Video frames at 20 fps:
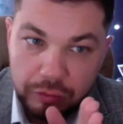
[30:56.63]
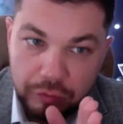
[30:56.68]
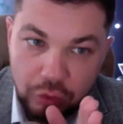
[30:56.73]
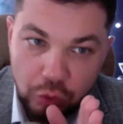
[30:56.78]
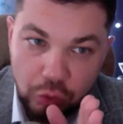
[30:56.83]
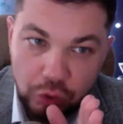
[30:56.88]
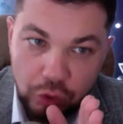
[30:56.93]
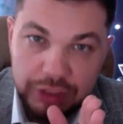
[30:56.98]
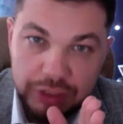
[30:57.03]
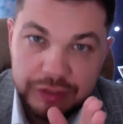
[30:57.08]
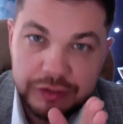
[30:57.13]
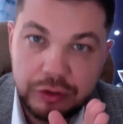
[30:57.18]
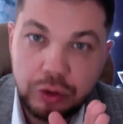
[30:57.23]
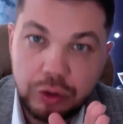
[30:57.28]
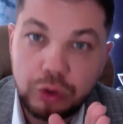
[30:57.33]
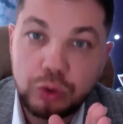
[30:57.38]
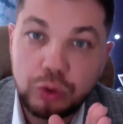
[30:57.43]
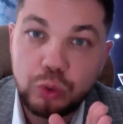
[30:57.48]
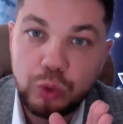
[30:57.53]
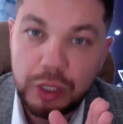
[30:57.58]
that
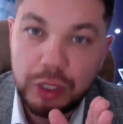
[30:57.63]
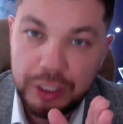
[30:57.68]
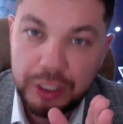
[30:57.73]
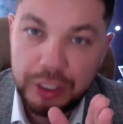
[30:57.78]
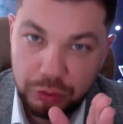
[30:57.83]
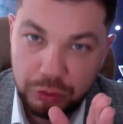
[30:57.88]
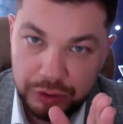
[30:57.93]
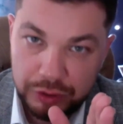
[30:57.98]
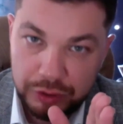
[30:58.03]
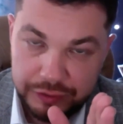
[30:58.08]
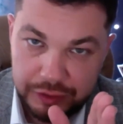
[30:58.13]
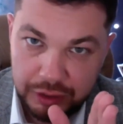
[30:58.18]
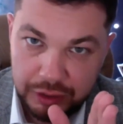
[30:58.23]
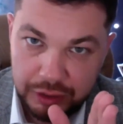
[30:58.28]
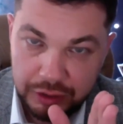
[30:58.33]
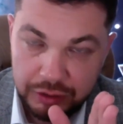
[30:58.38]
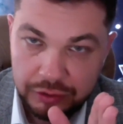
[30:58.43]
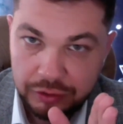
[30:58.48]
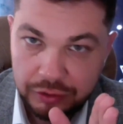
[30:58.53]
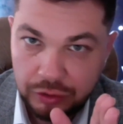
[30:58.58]
includes
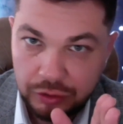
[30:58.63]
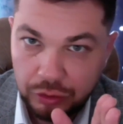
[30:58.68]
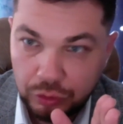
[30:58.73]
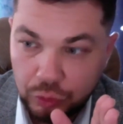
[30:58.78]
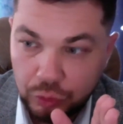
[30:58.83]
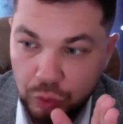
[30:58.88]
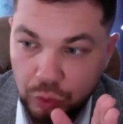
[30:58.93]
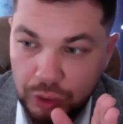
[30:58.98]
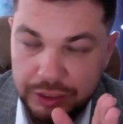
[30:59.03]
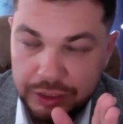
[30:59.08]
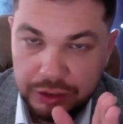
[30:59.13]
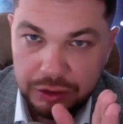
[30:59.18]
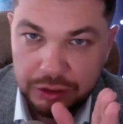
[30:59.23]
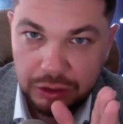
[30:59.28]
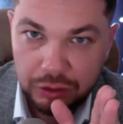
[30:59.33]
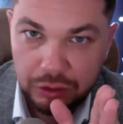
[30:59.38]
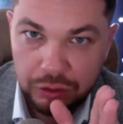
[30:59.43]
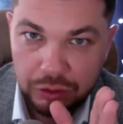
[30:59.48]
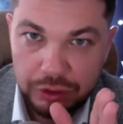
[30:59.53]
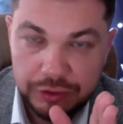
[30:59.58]
UST,
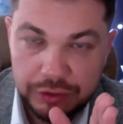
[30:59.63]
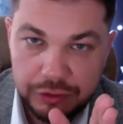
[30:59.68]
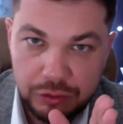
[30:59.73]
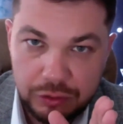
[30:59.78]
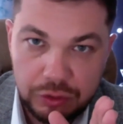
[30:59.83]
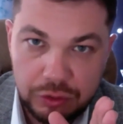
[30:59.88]
which